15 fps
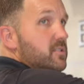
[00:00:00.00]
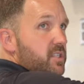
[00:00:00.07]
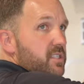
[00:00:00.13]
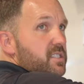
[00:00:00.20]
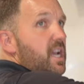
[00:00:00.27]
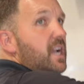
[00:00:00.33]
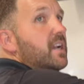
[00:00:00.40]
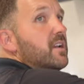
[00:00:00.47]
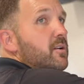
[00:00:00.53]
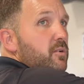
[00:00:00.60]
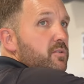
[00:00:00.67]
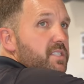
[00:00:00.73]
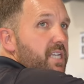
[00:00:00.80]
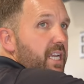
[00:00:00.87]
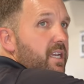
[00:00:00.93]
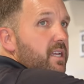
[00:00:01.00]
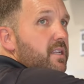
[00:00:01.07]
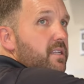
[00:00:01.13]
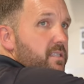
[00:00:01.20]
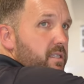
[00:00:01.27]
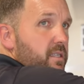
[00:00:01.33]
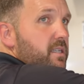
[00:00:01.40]
just like an old tent,
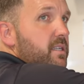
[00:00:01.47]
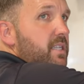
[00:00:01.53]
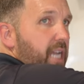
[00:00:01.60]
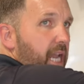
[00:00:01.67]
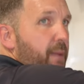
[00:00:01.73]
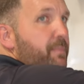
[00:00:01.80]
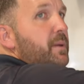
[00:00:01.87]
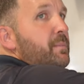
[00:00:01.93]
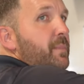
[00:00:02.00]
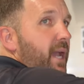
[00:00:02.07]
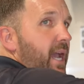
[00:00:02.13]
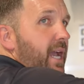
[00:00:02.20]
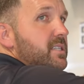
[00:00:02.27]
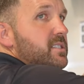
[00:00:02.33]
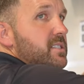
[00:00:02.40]
camping bag,